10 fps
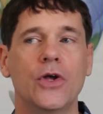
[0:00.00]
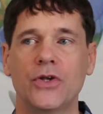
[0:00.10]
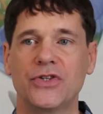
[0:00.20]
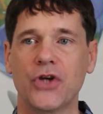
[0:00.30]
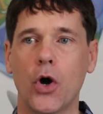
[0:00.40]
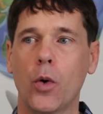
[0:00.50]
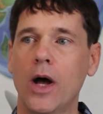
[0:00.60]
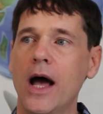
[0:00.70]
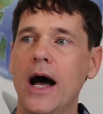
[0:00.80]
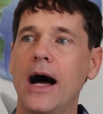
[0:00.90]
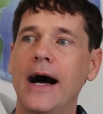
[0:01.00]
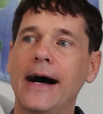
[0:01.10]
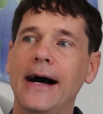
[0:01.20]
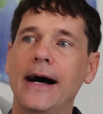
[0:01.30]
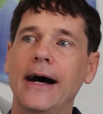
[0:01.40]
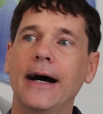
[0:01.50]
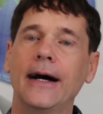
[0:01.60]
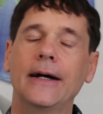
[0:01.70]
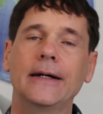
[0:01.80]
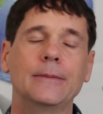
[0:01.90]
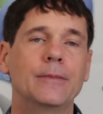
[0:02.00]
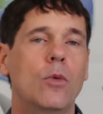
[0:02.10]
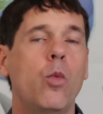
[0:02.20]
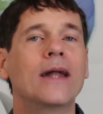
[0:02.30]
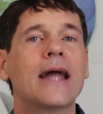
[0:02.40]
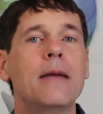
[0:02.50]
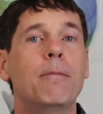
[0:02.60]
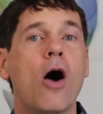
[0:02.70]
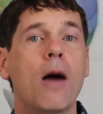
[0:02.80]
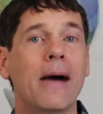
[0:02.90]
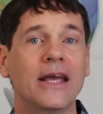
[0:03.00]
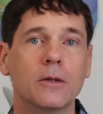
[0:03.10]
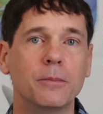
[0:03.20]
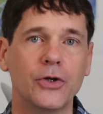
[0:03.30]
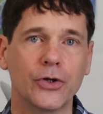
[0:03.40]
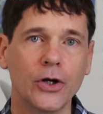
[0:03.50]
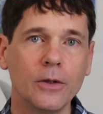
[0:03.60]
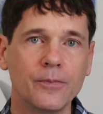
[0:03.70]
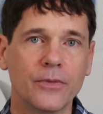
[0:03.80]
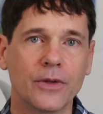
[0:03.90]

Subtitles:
So, when I bought my computer,